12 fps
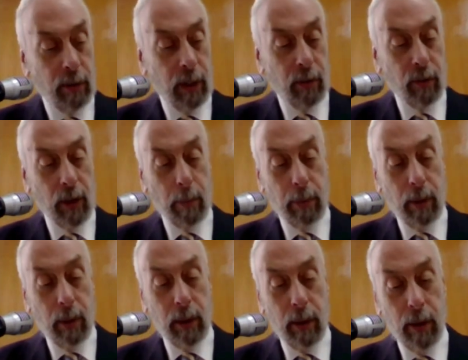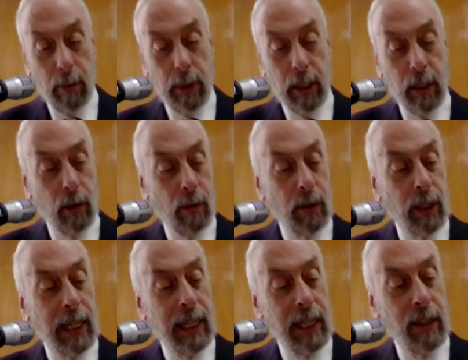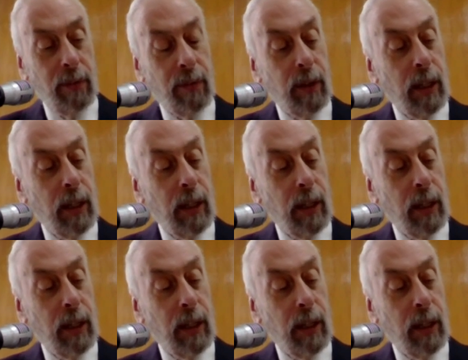For example, the meaning of cliff